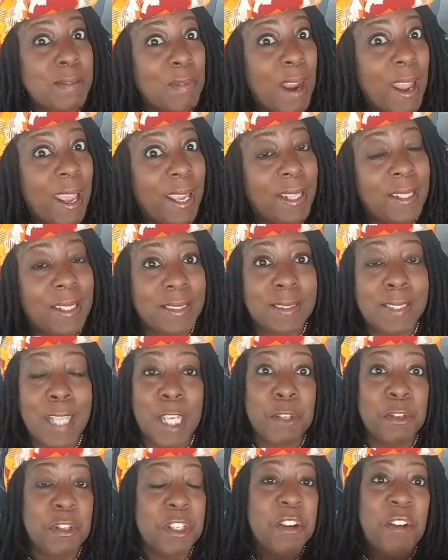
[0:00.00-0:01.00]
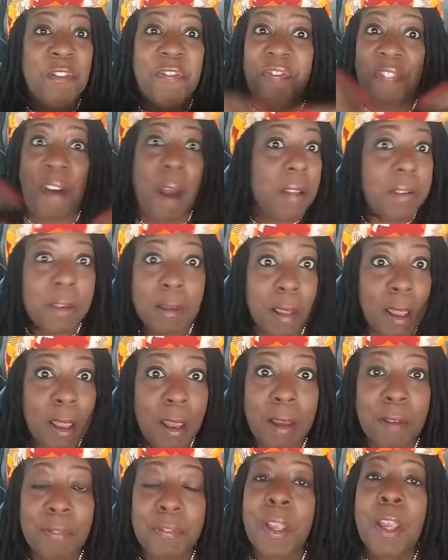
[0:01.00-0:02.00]
right? It's not, you just don't fall in
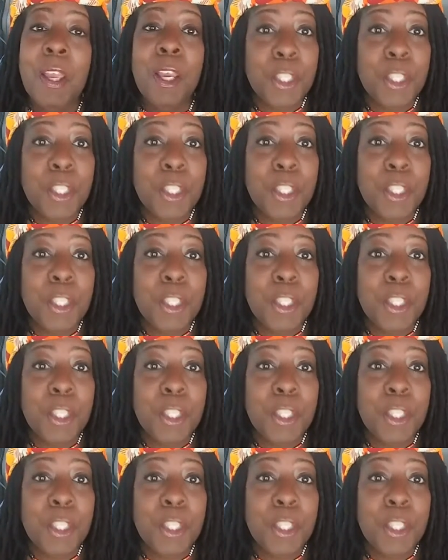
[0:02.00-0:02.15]
love.